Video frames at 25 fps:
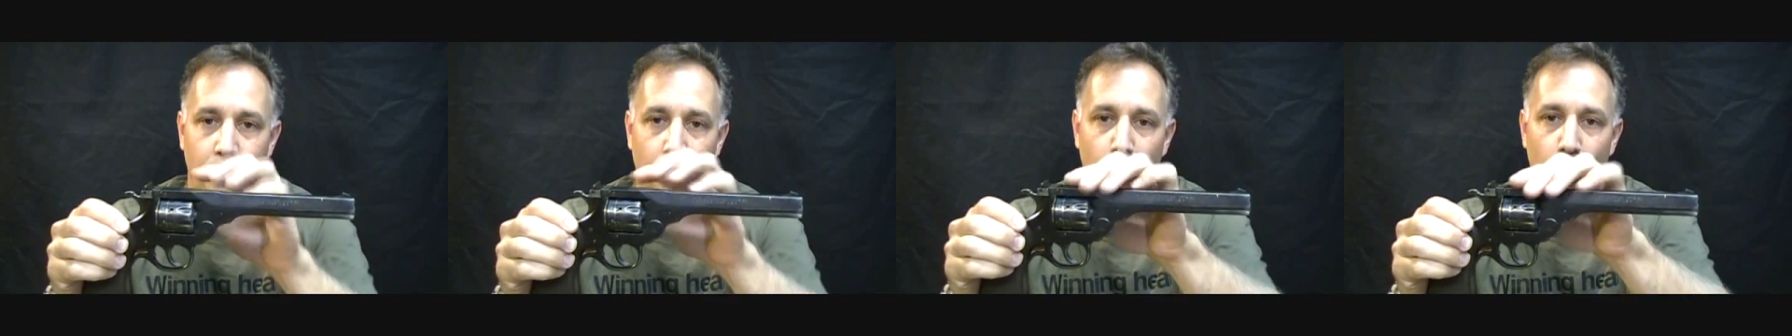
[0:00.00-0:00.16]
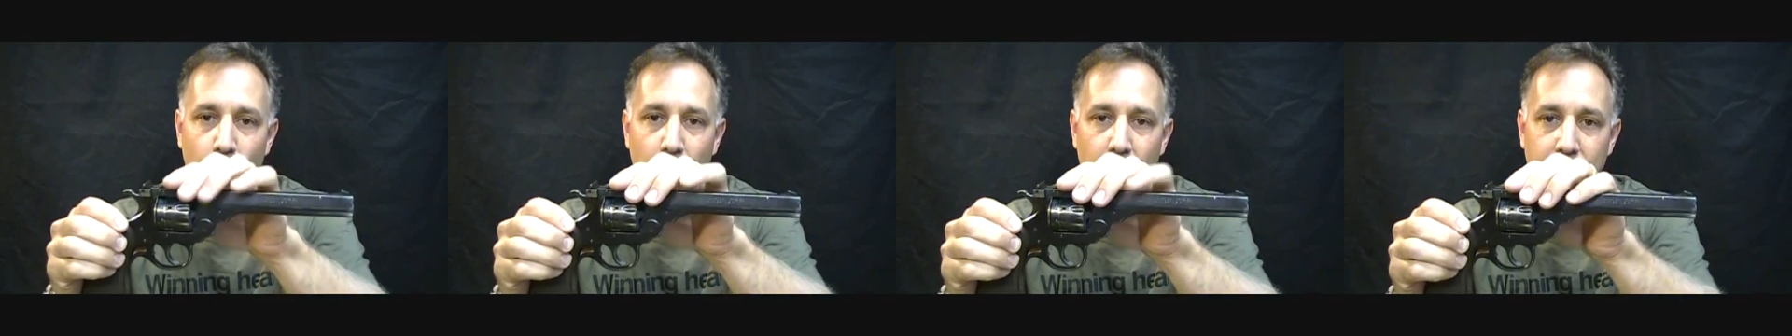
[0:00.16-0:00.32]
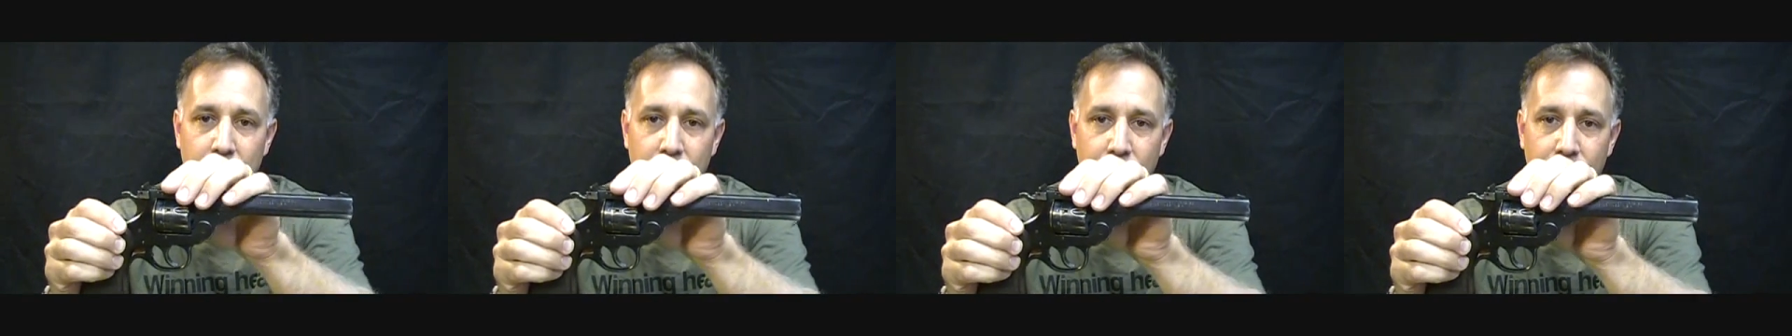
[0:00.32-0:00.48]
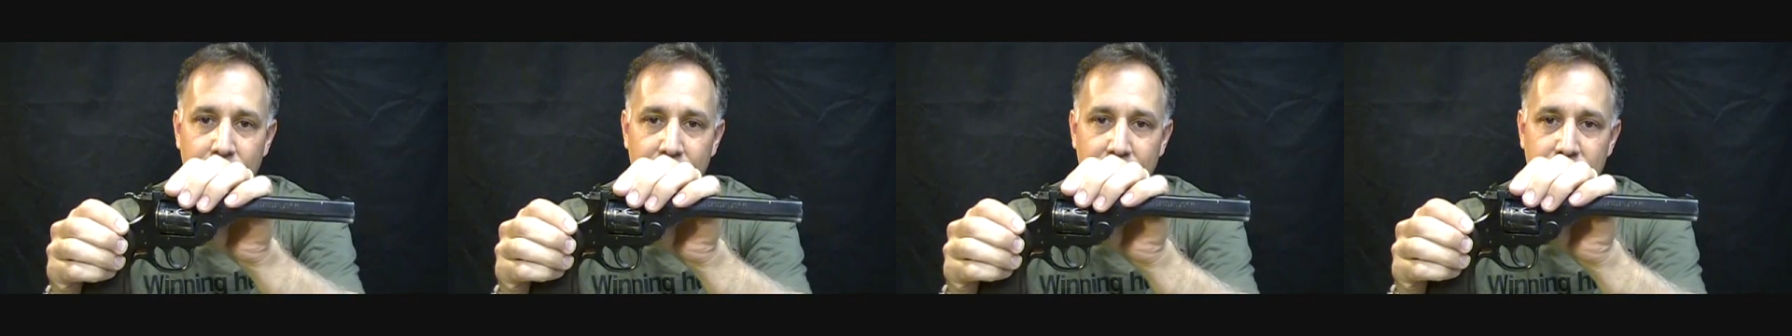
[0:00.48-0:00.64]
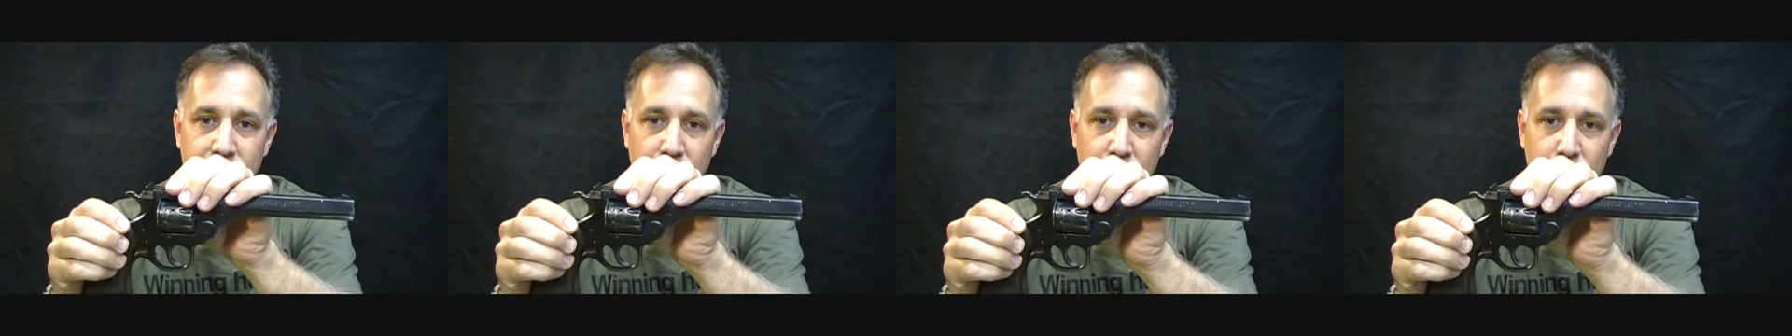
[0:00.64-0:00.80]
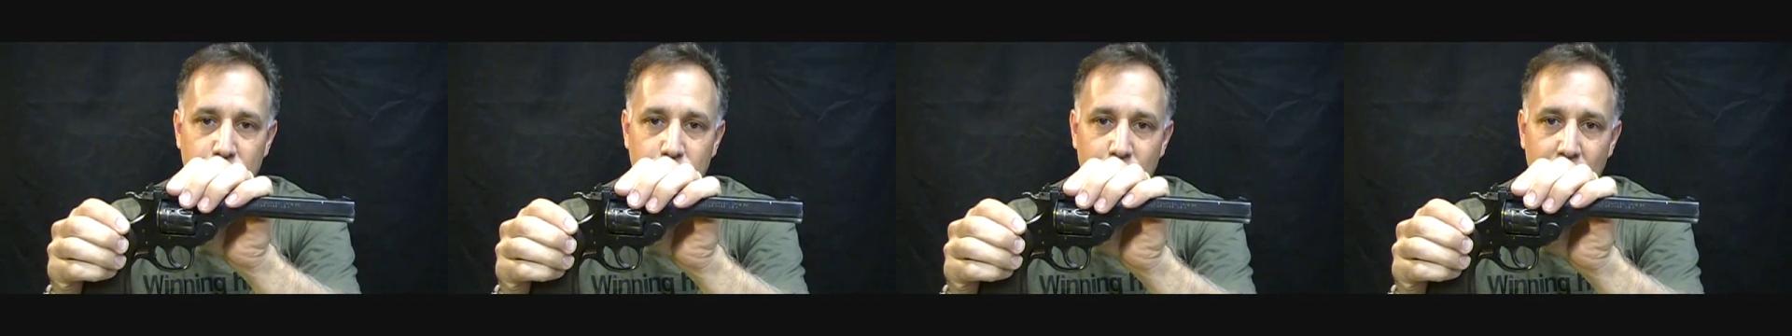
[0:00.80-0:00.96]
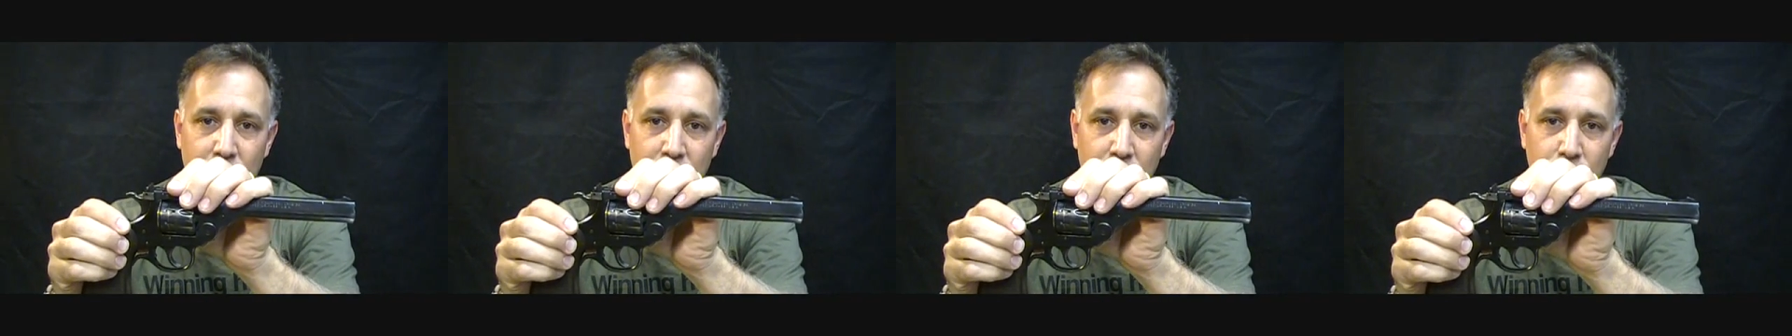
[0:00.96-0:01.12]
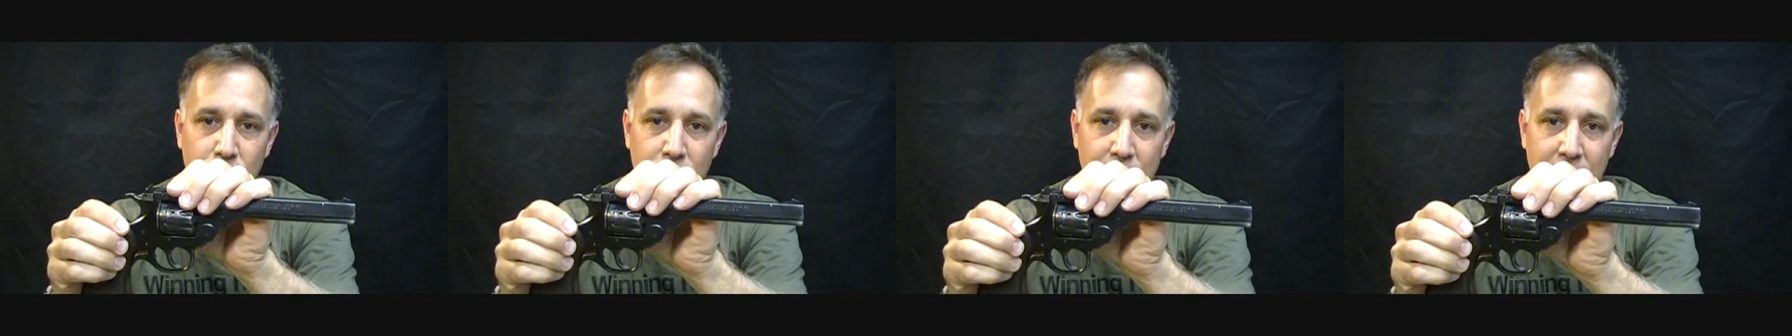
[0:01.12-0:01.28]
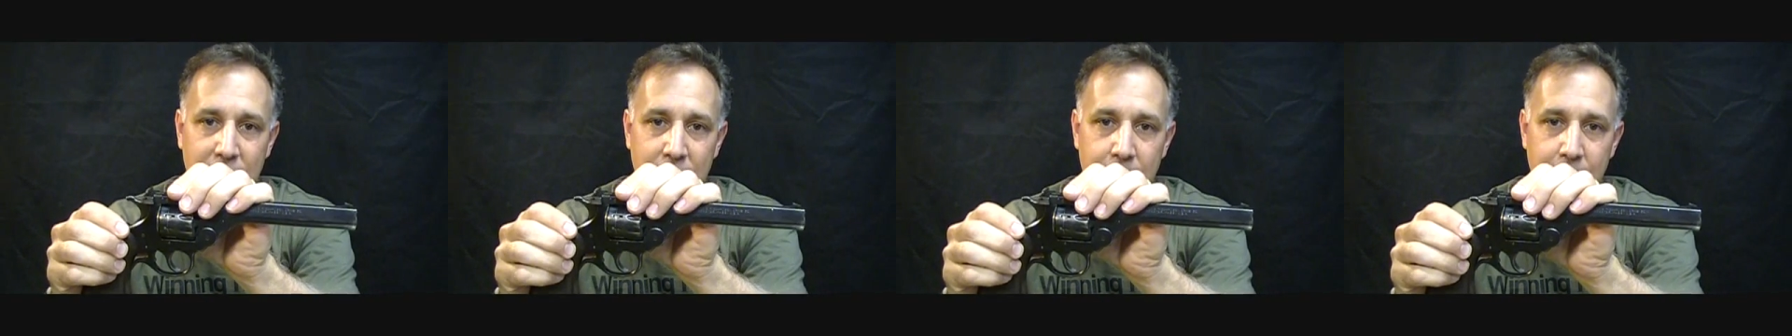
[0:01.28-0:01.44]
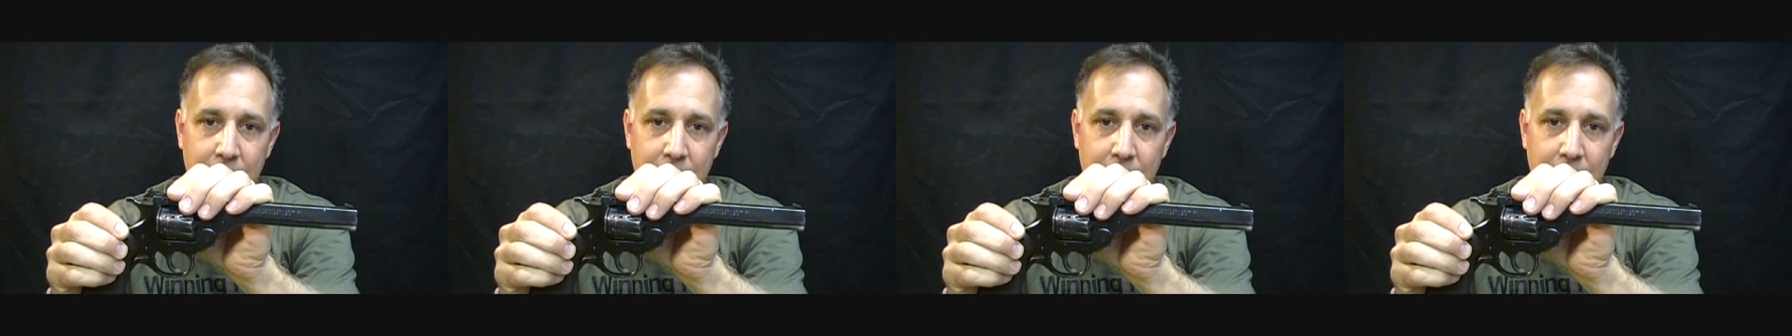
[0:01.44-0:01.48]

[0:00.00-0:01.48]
One of the things that's really unique